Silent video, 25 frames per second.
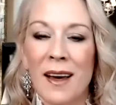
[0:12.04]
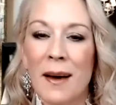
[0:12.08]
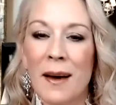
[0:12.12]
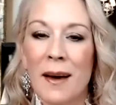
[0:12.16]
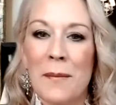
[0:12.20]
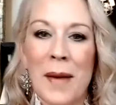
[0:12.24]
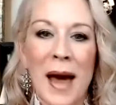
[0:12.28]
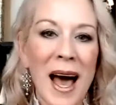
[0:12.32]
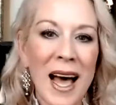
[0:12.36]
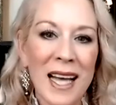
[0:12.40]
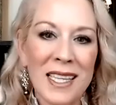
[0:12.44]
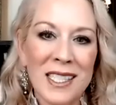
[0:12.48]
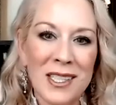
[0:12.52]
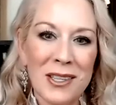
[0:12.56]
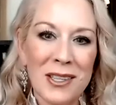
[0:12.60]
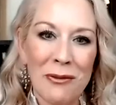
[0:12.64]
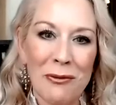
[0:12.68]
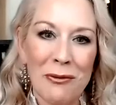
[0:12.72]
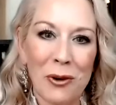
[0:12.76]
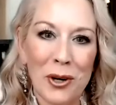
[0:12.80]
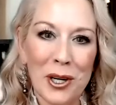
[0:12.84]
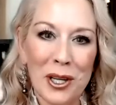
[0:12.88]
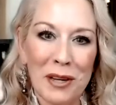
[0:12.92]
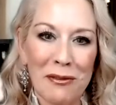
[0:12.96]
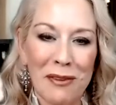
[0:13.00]
past the
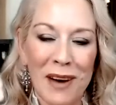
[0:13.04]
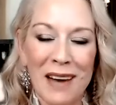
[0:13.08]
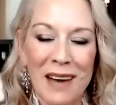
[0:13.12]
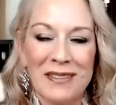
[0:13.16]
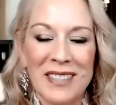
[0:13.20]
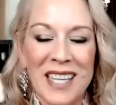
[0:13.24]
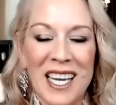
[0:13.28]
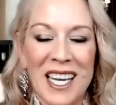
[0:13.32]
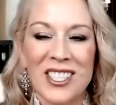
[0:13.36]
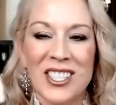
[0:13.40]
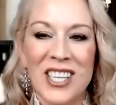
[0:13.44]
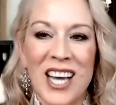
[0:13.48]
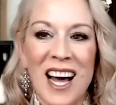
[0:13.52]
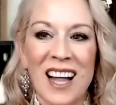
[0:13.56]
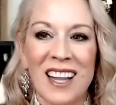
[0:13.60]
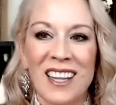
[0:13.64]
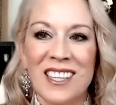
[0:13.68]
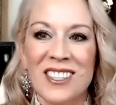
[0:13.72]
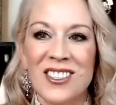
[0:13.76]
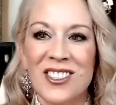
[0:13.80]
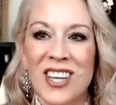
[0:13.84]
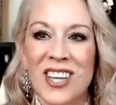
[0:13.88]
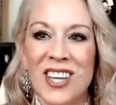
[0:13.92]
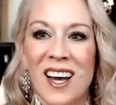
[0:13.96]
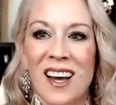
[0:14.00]
45-day
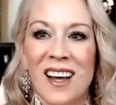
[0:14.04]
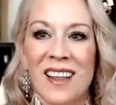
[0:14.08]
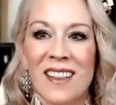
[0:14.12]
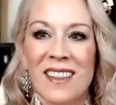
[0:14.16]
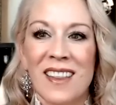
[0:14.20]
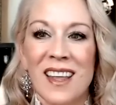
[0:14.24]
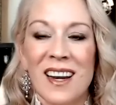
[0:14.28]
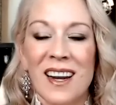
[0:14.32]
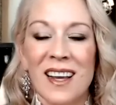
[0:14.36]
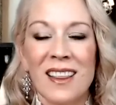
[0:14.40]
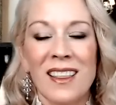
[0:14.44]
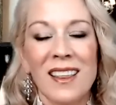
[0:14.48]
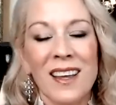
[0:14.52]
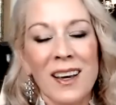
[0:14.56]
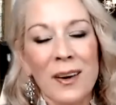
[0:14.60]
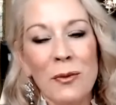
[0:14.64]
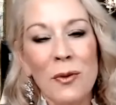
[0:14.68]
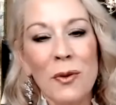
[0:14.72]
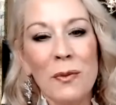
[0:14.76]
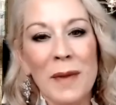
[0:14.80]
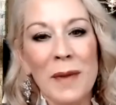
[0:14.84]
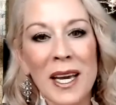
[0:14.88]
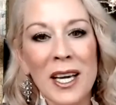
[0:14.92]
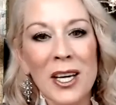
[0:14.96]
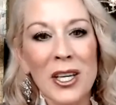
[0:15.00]
challenge that I think will
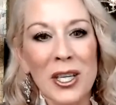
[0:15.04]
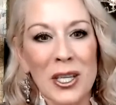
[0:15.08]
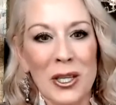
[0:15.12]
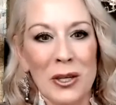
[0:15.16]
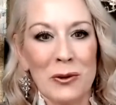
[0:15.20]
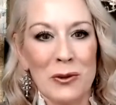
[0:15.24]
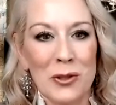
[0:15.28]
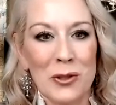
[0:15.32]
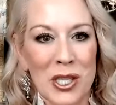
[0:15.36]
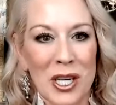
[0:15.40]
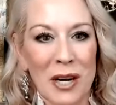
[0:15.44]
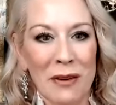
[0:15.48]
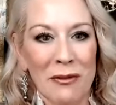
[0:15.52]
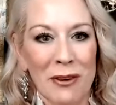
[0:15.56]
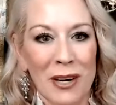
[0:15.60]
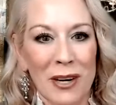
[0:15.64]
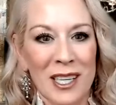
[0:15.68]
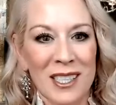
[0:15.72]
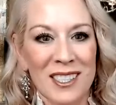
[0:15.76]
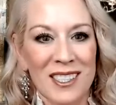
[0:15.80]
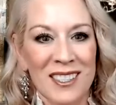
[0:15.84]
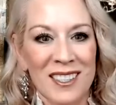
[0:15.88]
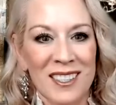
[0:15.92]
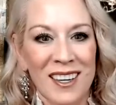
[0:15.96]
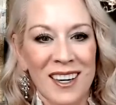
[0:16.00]
make a huge
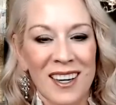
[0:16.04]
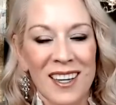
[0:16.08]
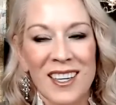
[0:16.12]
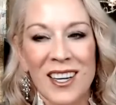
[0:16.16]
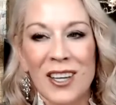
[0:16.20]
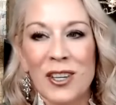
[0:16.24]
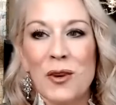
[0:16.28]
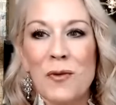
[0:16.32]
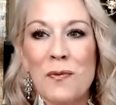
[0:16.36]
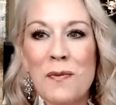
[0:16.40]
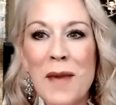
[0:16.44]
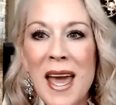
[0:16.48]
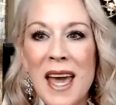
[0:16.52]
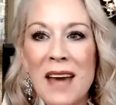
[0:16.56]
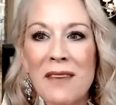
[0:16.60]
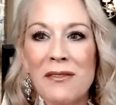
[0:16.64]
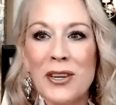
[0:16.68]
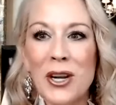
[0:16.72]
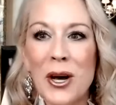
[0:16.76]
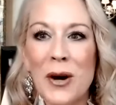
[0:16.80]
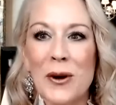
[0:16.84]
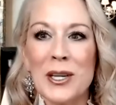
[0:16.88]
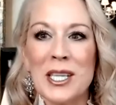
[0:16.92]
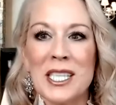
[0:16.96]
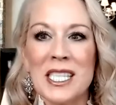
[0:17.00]
difference. Now, you may have
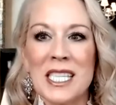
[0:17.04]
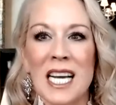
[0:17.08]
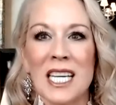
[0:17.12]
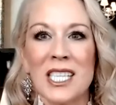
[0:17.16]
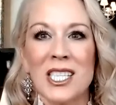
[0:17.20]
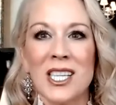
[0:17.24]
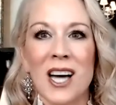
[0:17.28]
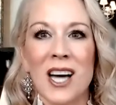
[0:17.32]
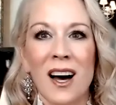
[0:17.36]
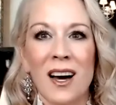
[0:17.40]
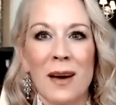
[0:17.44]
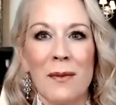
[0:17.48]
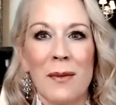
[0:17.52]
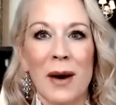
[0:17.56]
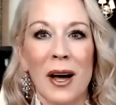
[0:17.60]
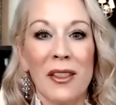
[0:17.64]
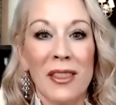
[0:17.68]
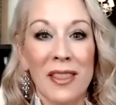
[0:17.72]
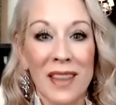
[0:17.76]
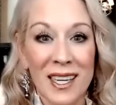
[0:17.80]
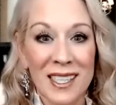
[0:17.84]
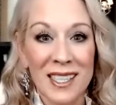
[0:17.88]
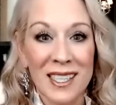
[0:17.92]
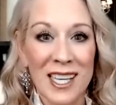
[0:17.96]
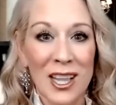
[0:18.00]
noticed I talk about
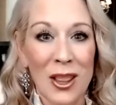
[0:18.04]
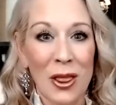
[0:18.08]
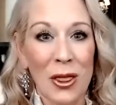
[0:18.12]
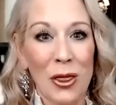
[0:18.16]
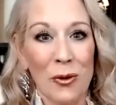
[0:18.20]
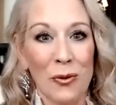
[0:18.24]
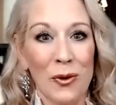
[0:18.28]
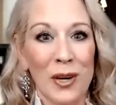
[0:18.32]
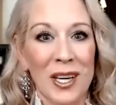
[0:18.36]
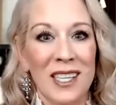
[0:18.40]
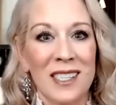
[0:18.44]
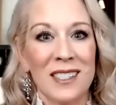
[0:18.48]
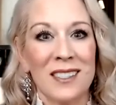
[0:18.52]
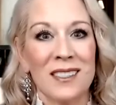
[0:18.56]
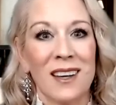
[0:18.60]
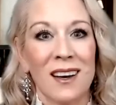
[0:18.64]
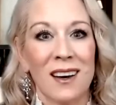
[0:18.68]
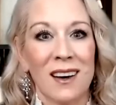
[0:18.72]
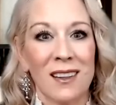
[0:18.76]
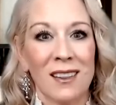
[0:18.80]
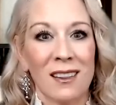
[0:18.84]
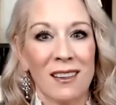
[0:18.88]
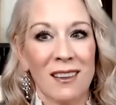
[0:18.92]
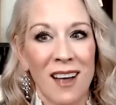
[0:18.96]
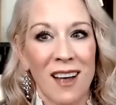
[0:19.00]
things in threes a
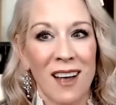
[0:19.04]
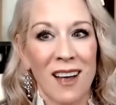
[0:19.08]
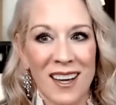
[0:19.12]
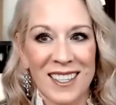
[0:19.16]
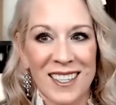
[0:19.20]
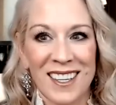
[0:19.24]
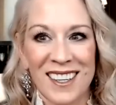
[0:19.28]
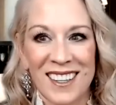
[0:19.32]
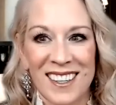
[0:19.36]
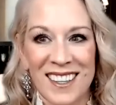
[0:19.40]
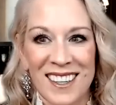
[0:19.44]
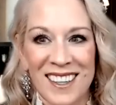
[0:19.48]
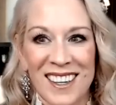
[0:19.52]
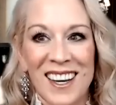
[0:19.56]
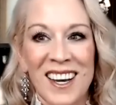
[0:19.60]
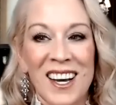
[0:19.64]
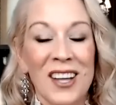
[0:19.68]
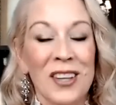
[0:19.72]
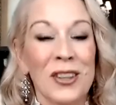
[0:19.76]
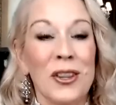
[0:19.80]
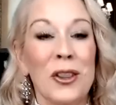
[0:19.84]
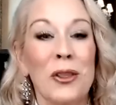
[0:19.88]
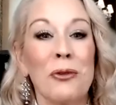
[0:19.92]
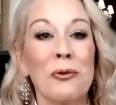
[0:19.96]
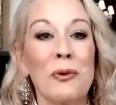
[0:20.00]
lot.
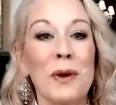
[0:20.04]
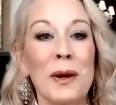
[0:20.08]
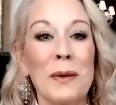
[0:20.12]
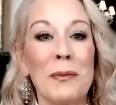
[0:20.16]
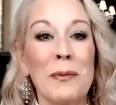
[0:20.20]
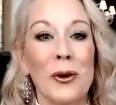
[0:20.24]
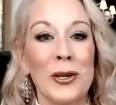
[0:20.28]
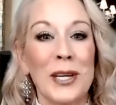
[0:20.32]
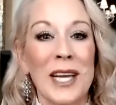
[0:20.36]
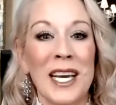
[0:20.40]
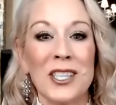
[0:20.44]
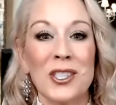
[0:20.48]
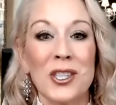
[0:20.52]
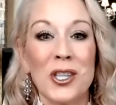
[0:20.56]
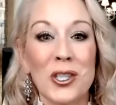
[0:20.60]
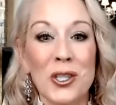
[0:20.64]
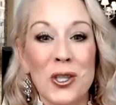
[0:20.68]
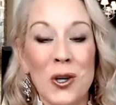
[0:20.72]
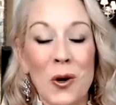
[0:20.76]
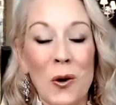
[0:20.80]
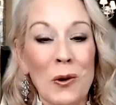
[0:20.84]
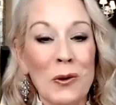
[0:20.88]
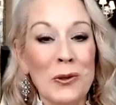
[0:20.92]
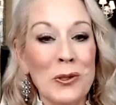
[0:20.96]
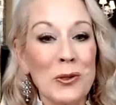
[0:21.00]
The three bodacious
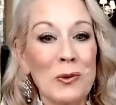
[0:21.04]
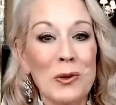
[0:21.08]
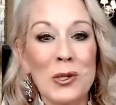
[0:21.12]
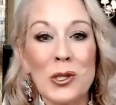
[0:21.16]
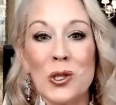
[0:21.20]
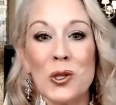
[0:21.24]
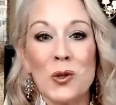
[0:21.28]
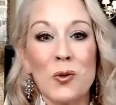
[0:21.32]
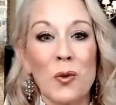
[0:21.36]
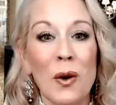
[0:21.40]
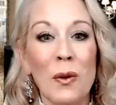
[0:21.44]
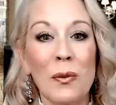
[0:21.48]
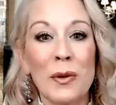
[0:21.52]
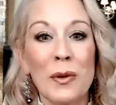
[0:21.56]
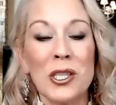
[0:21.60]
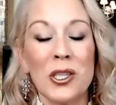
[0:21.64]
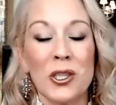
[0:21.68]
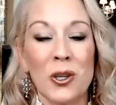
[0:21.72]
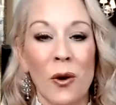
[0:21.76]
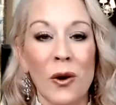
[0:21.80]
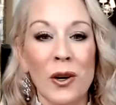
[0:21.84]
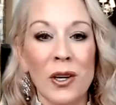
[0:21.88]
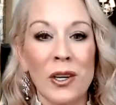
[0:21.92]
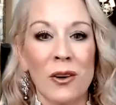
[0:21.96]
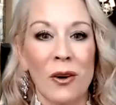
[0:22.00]
goals, which is where we
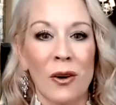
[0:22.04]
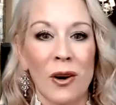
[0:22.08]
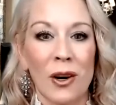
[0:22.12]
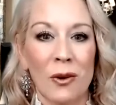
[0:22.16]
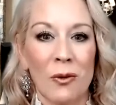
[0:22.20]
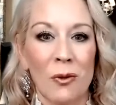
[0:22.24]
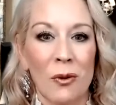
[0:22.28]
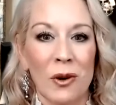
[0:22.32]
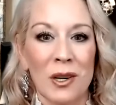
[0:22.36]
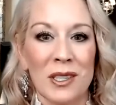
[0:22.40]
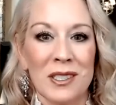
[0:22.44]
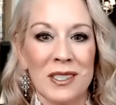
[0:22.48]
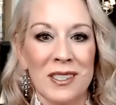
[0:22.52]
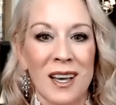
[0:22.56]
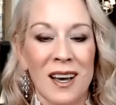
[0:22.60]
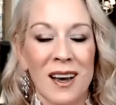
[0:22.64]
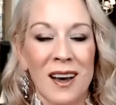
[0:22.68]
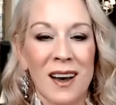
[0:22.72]
started our course.